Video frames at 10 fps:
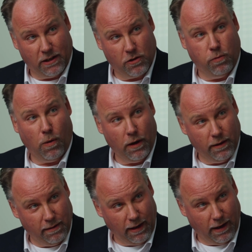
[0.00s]

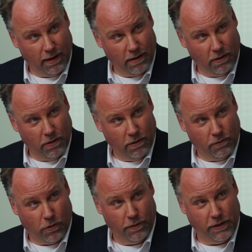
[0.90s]
quality
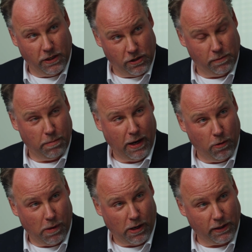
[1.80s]
for digital
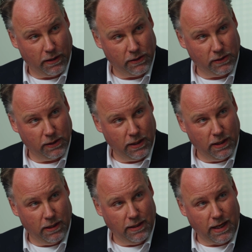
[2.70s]
biomarkers,
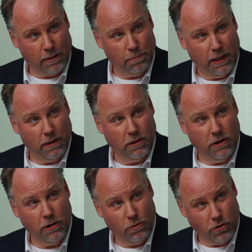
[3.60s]
that'll be a
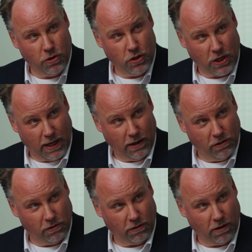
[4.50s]
huge
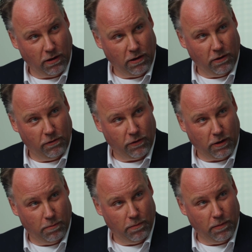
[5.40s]
change
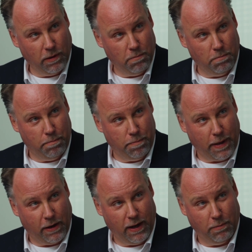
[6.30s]
from
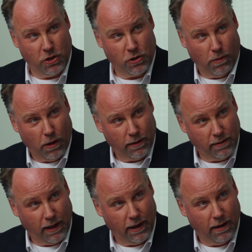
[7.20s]
better image
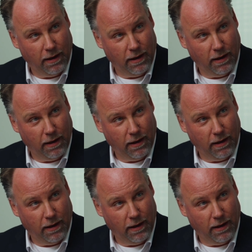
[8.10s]
quality